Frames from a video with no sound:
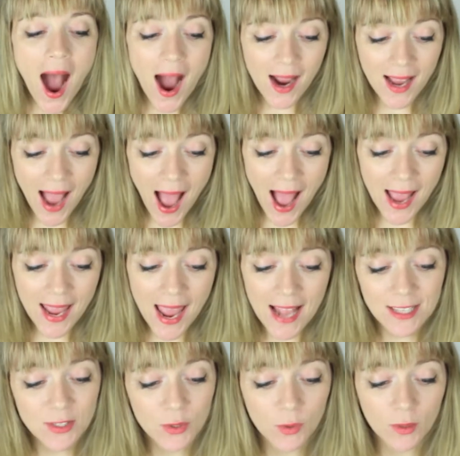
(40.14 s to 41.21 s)
A guy
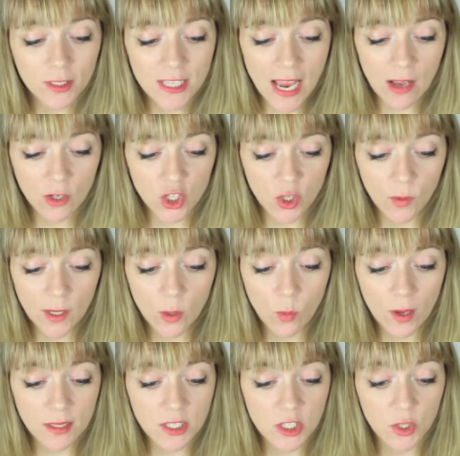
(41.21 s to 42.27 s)
at school tells you he
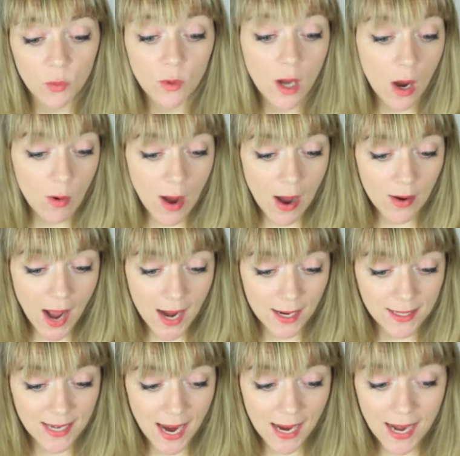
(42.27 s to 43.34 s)
wants to go out on a
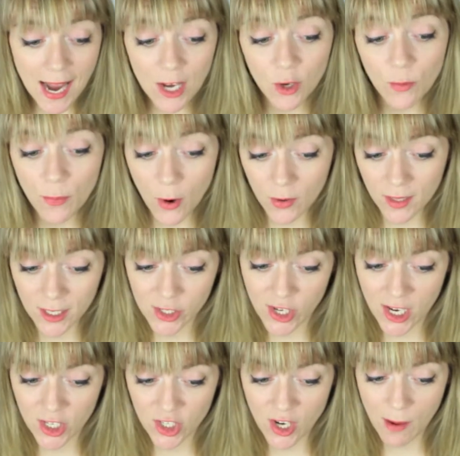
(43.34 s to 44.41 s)
date and you both
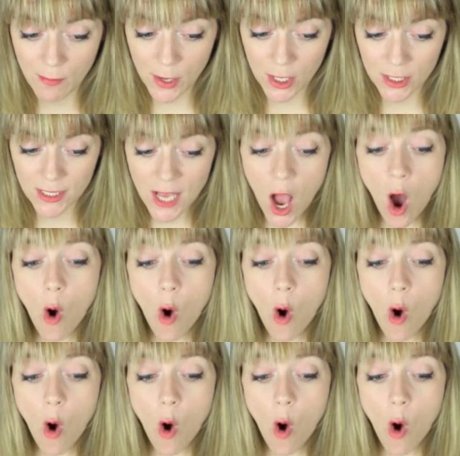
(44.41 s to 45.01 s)
exchange numbers.